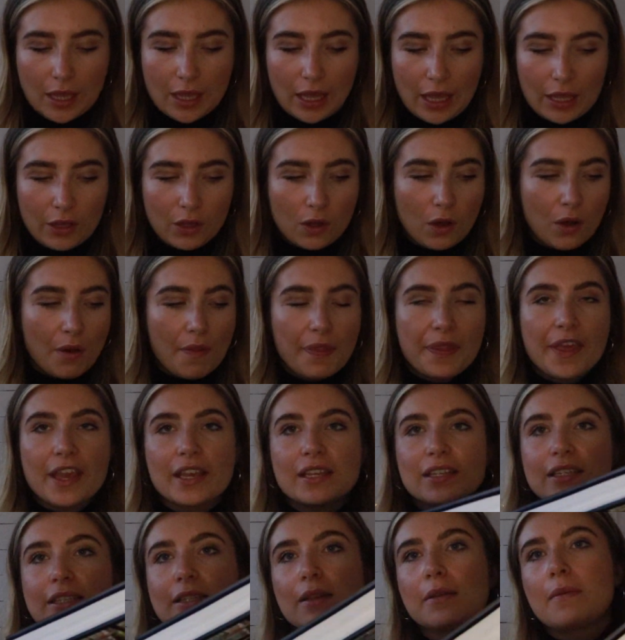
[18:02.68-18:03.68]
I got
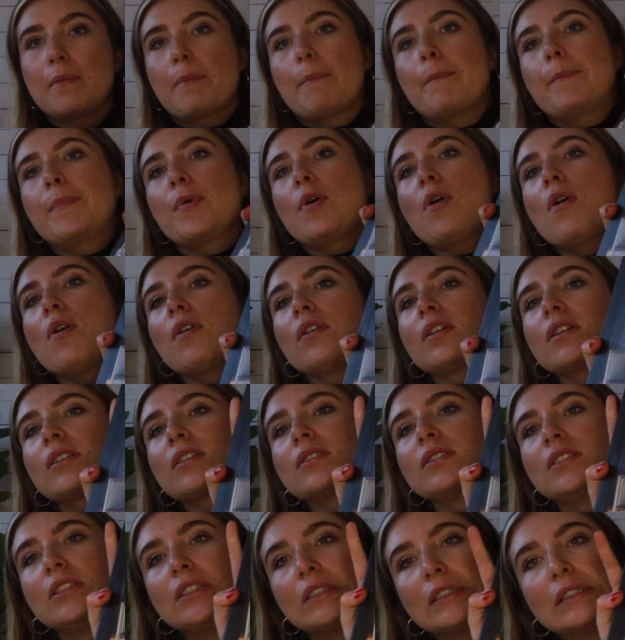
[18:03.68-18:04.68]
this book,
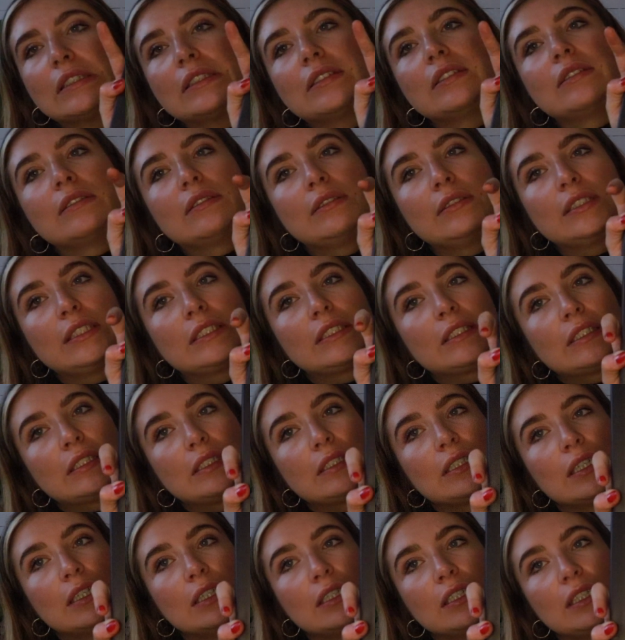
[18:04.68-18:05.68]

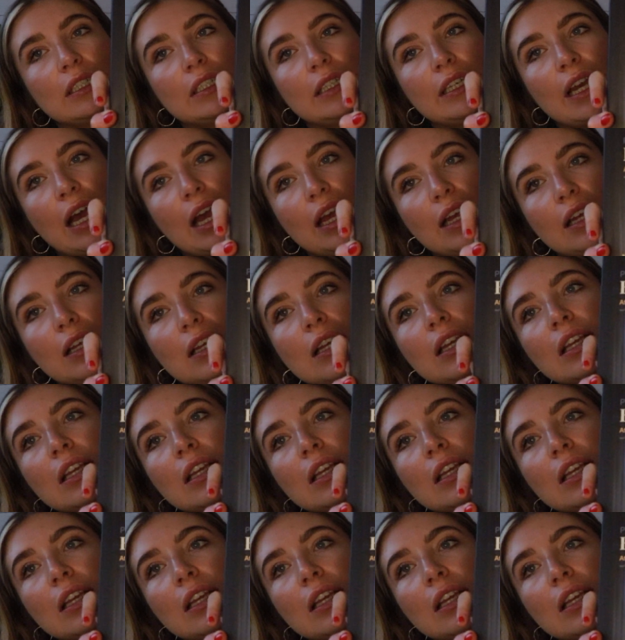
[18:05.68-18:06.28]
which, yeah,